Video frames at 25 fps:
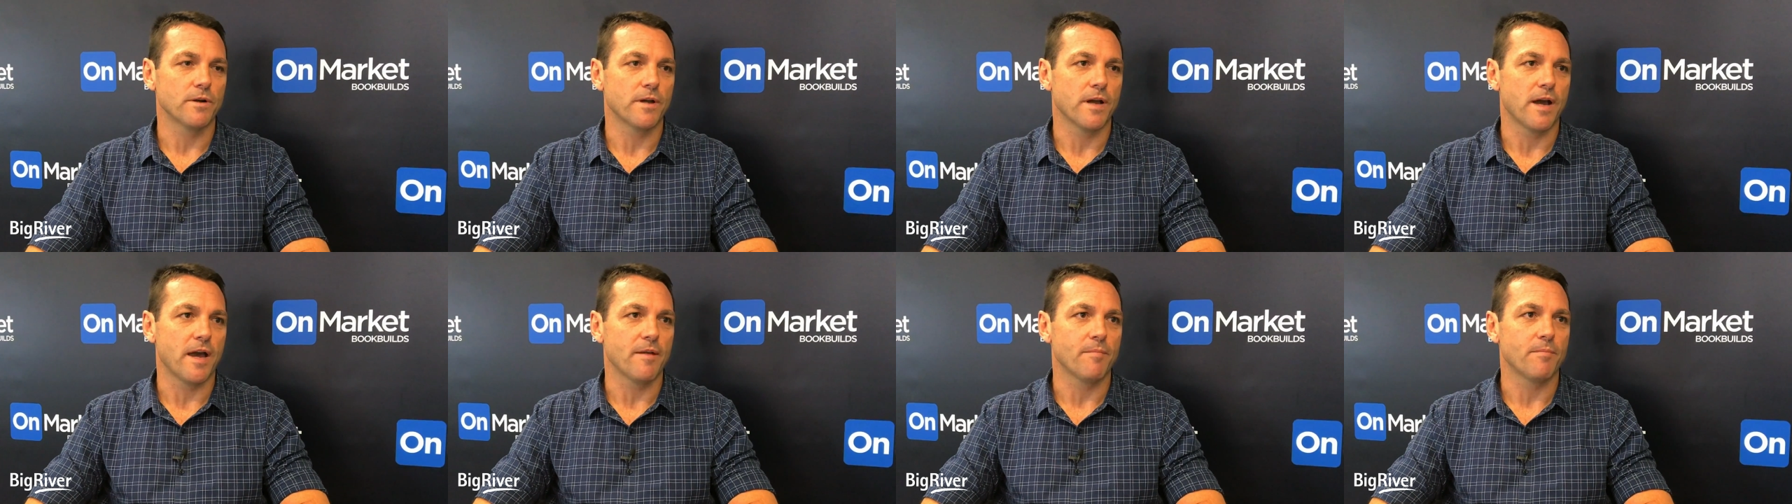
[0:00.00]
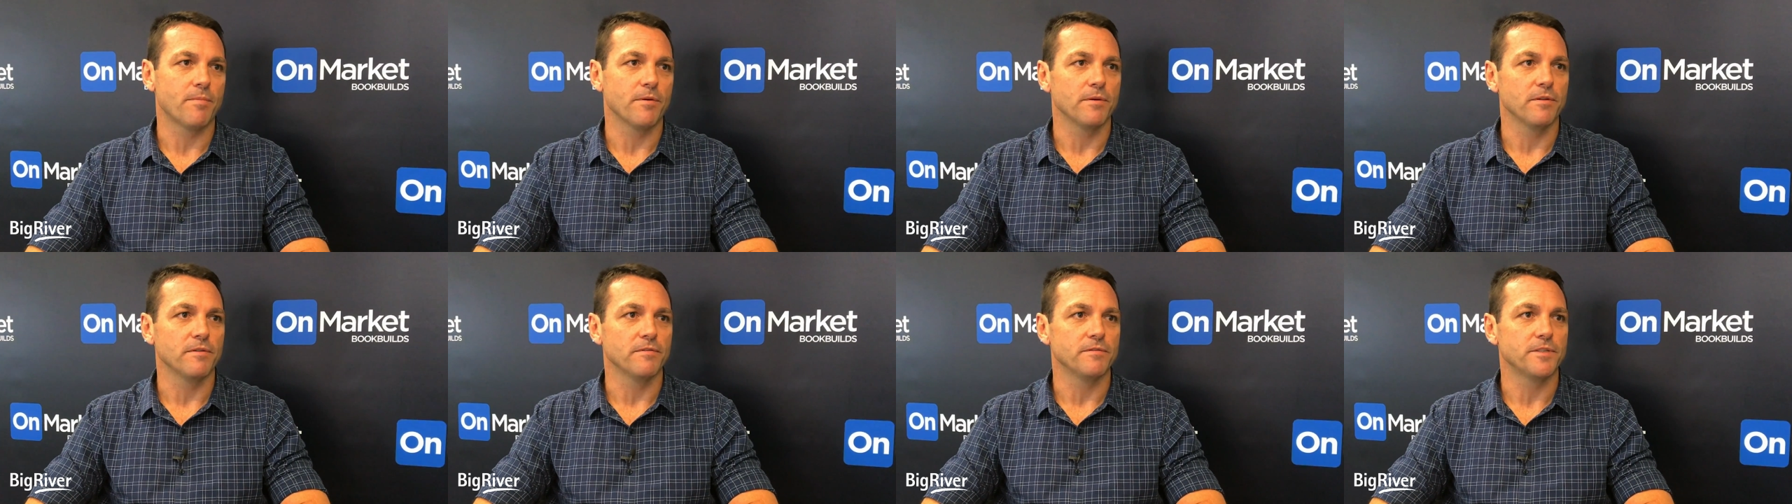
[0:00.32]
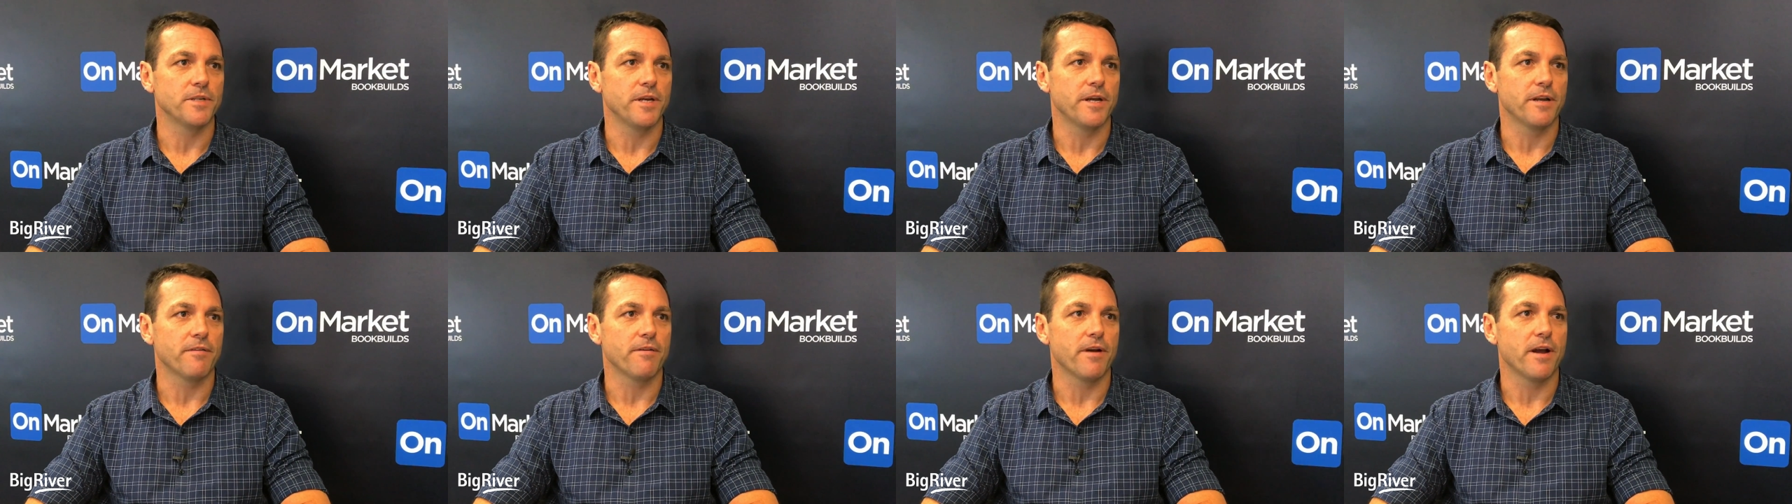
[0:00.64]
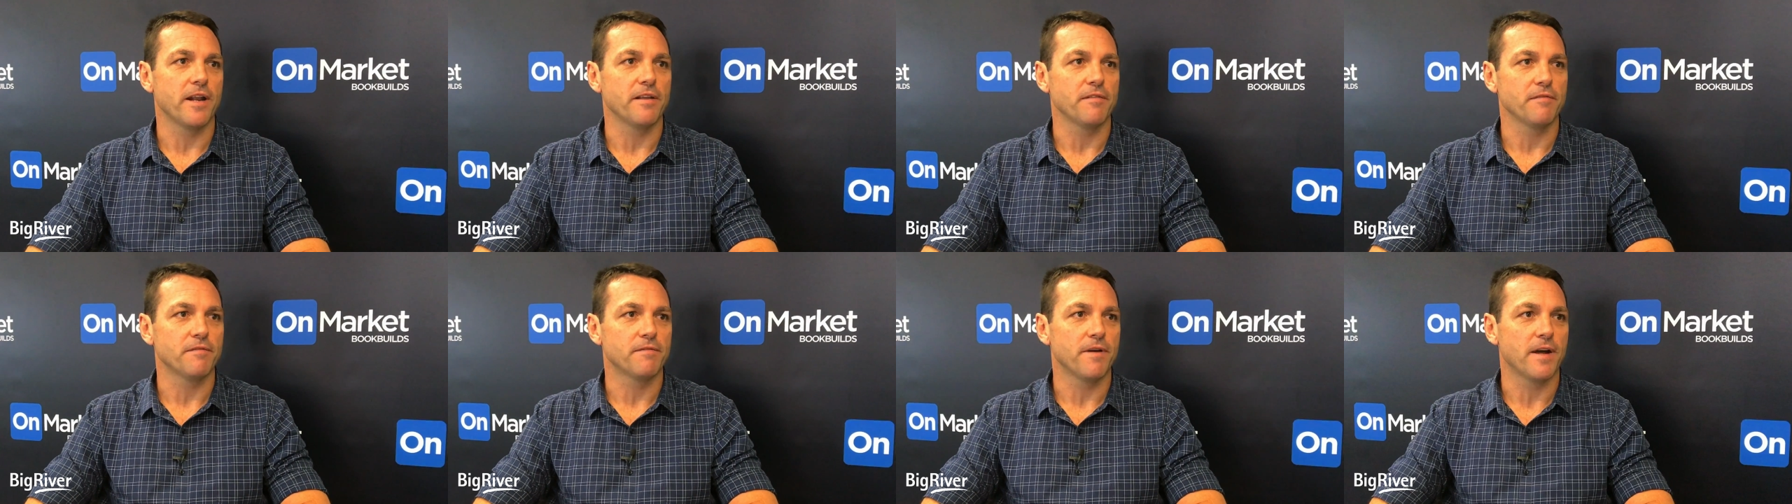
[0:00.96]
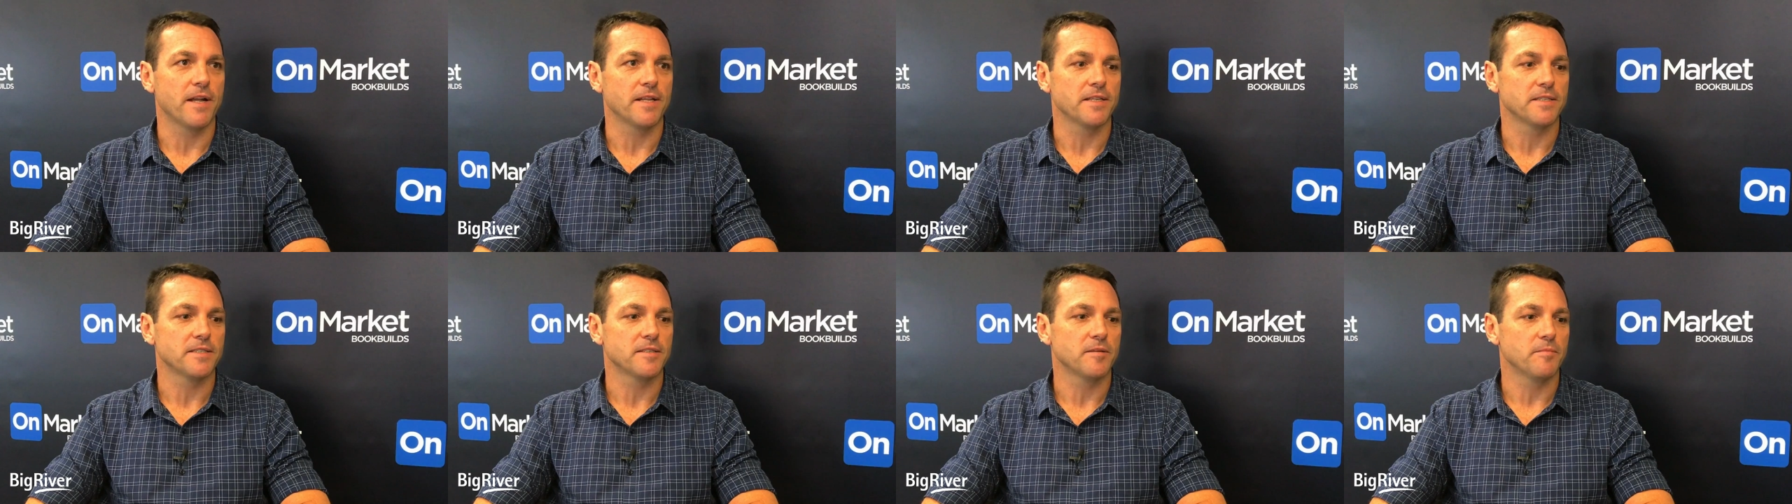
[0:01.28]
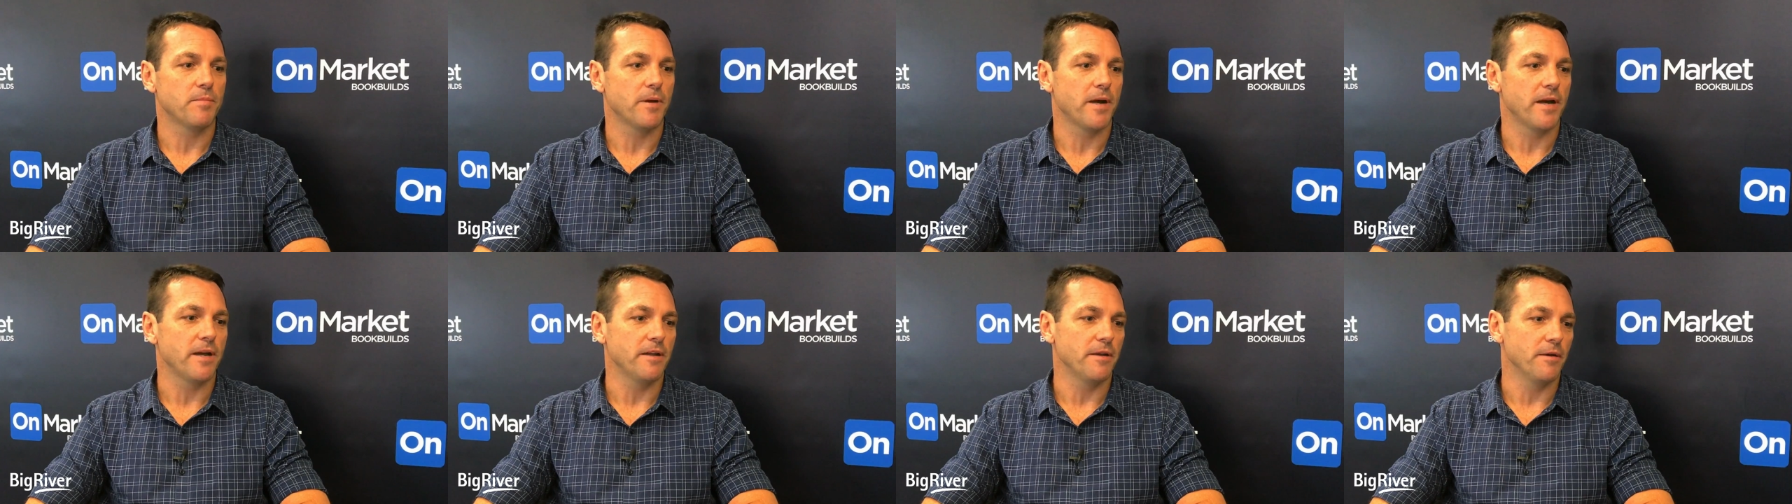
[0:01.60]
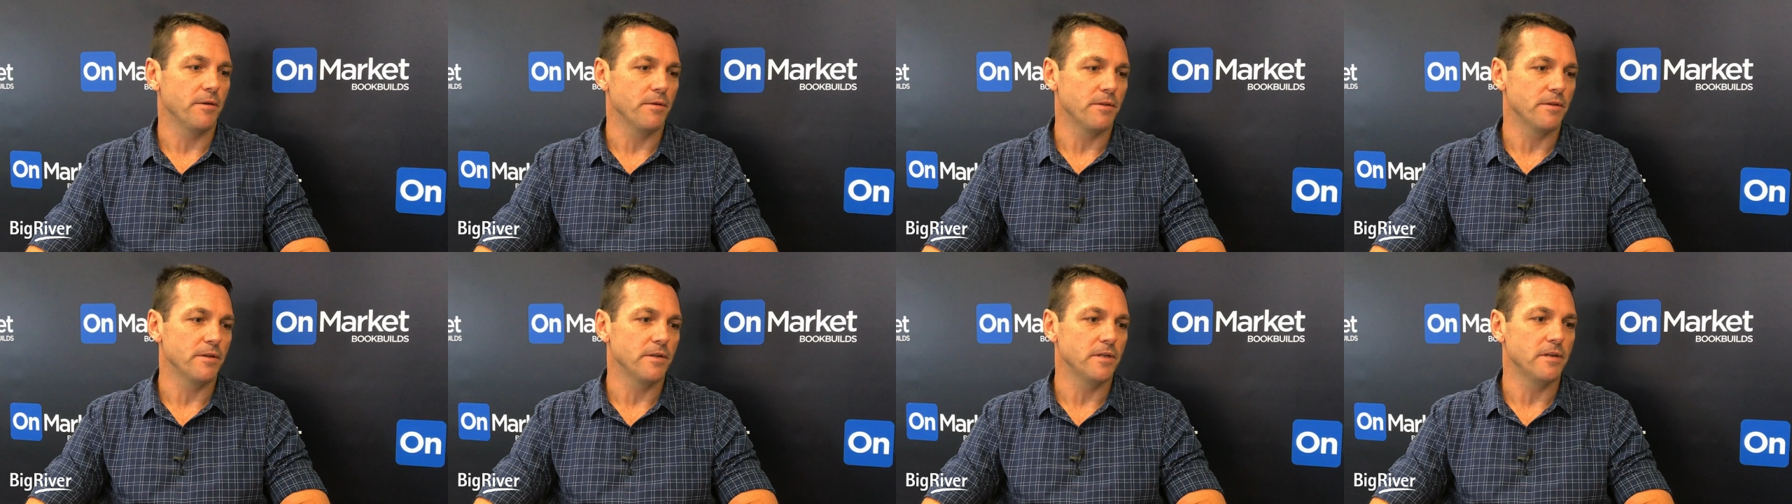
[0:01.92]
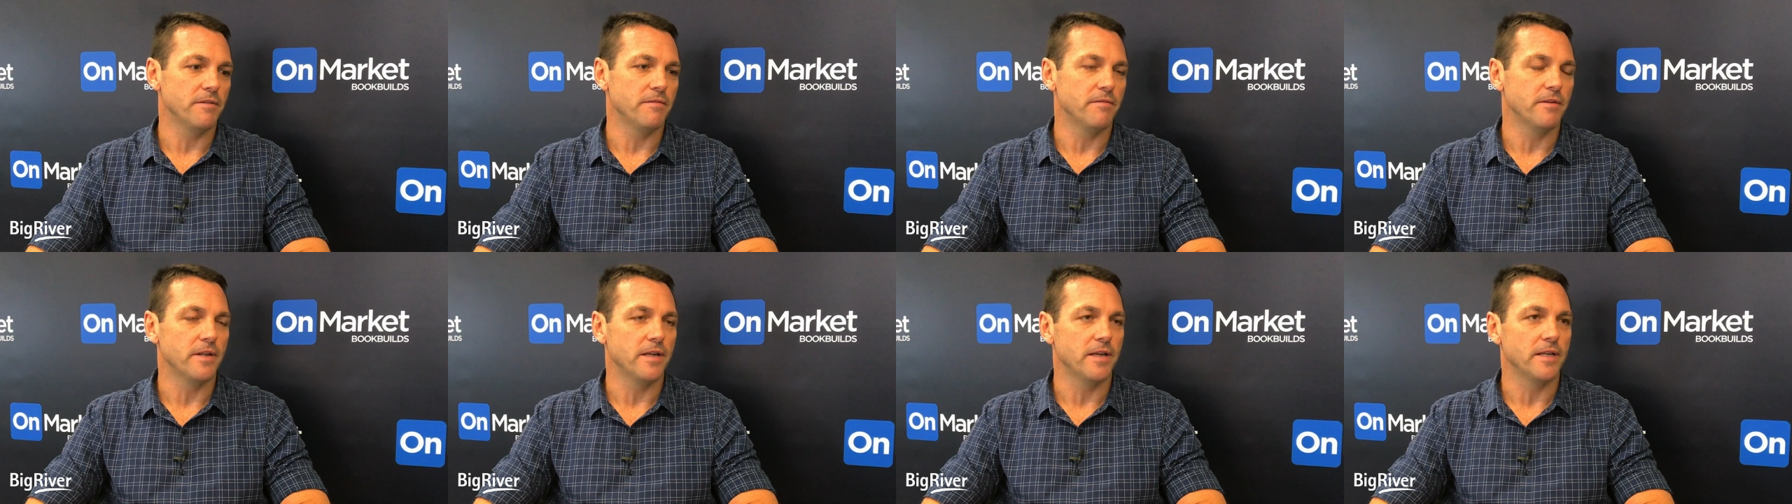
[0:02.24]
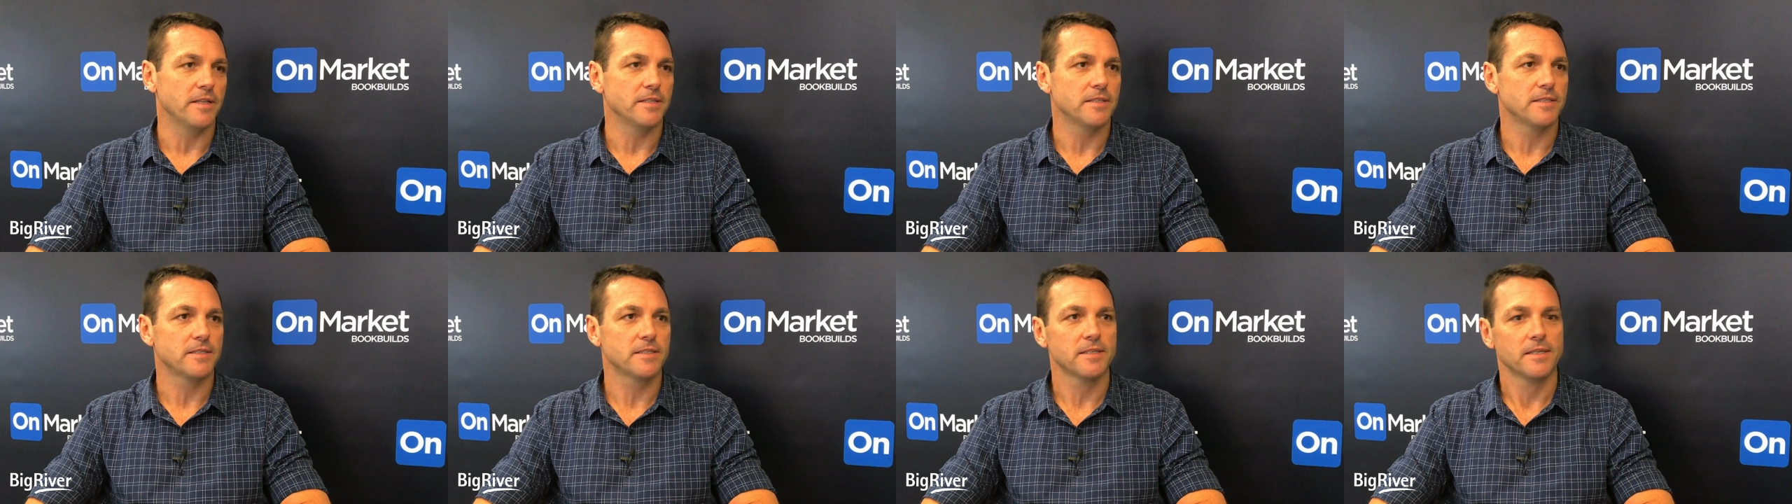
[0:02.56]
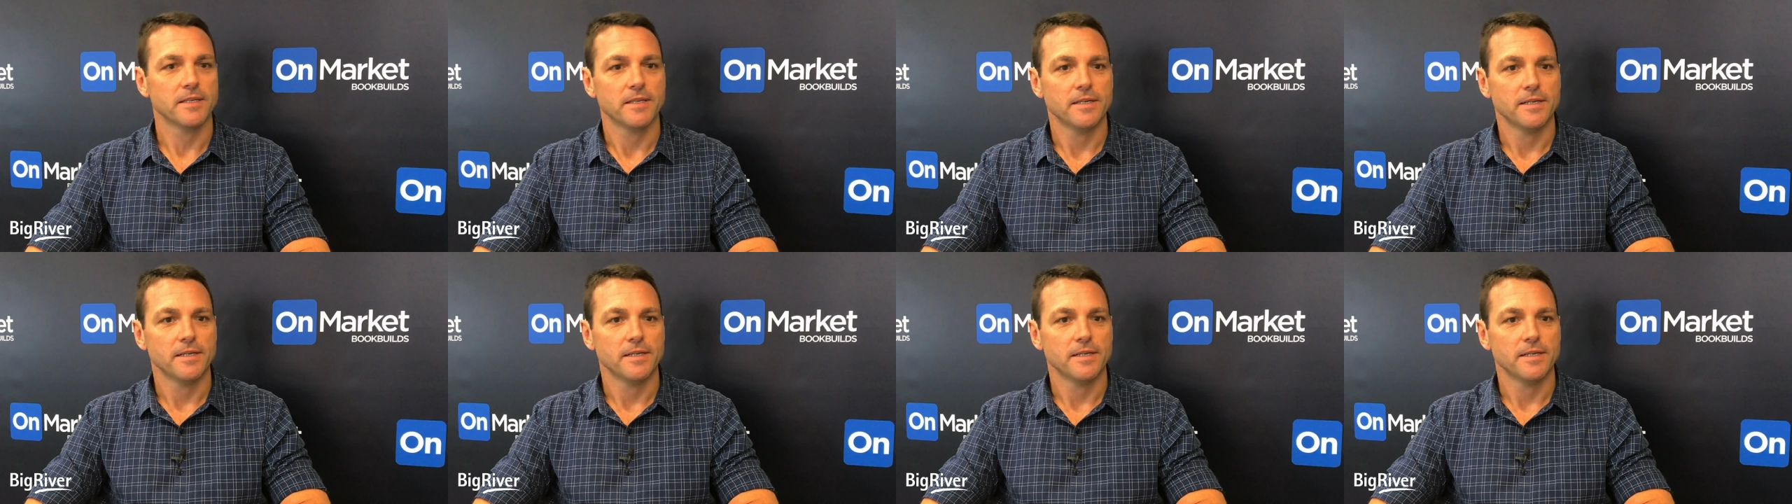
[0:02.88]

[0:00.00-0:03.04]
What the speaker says: capable of generating funds to pay healthy dividends